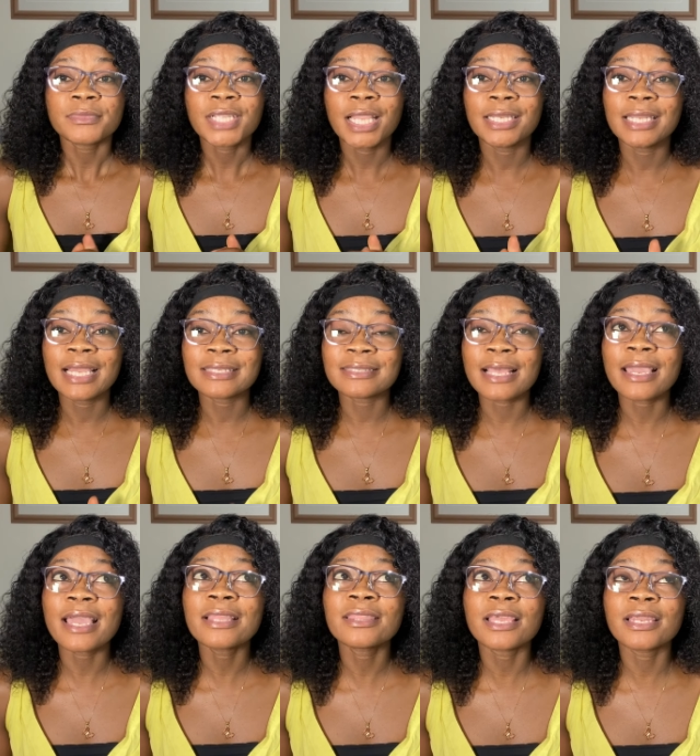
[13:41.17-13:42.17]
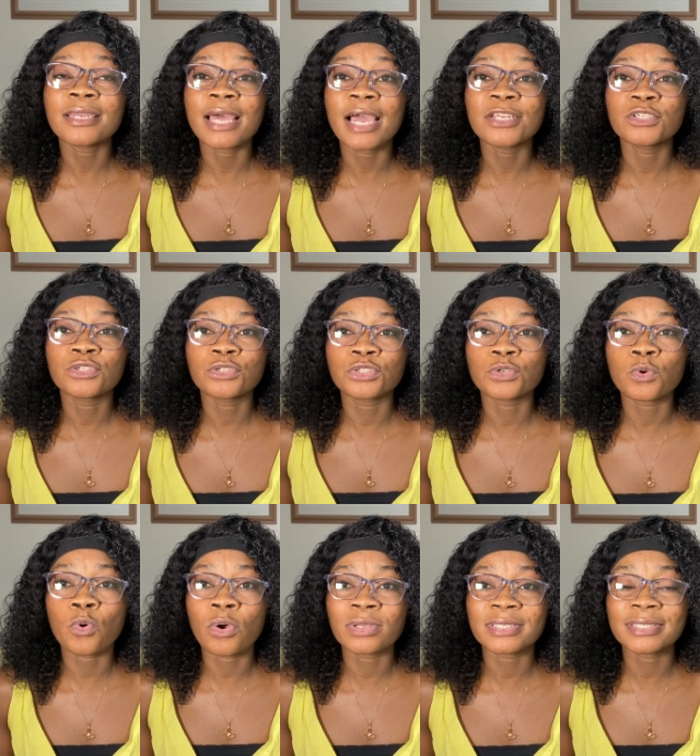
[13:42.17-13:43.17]
The second thing that you
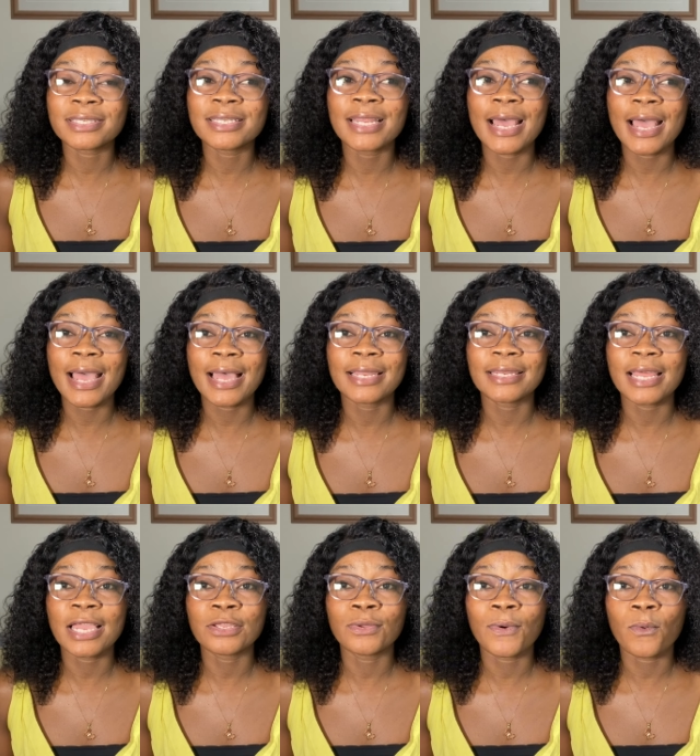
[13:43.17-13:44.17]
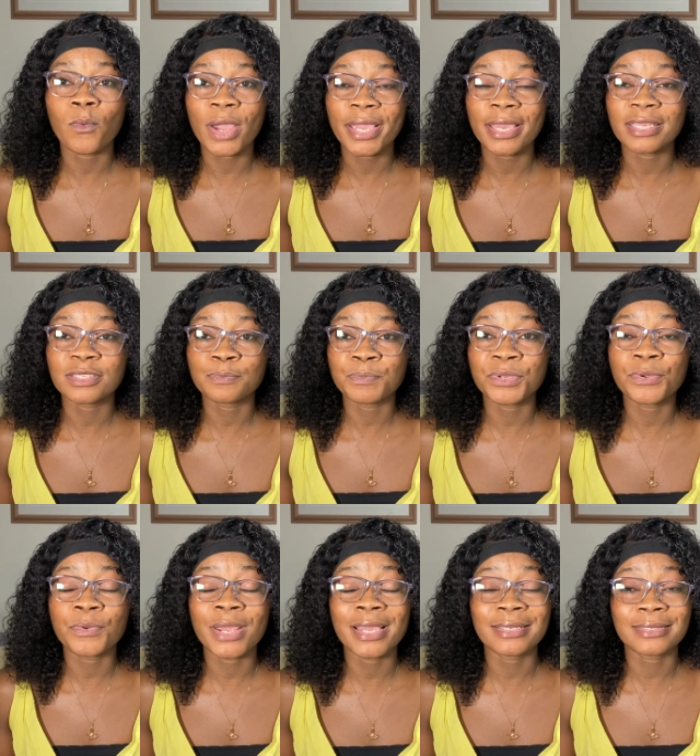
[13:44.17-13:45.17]
should consider under your work
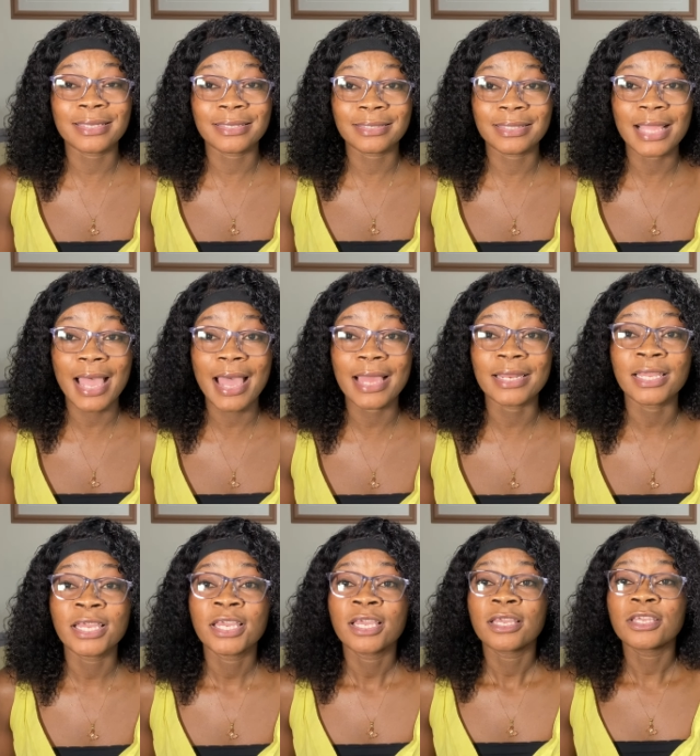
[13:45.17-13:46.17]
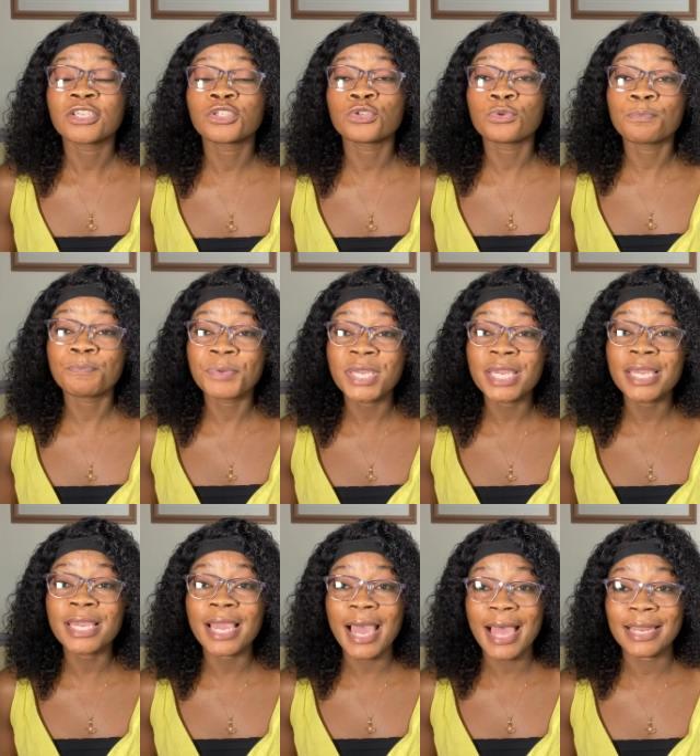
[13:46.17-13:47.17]
experience is that it should
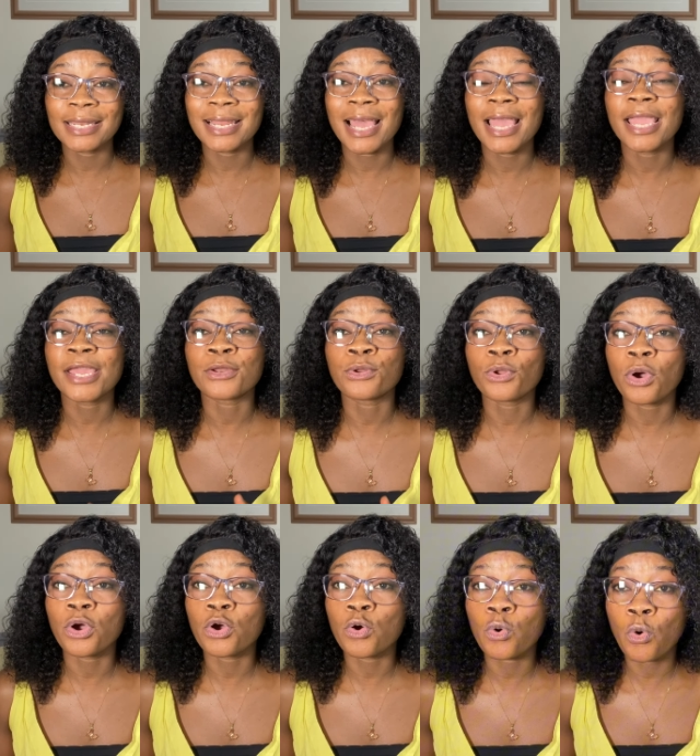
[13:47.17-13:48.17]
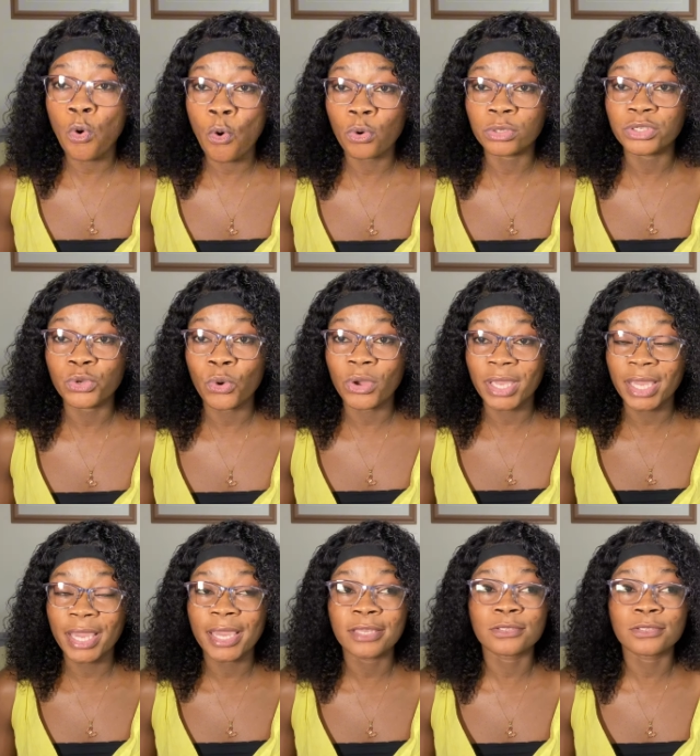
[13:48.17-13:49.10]
be under a NOC code. Okay,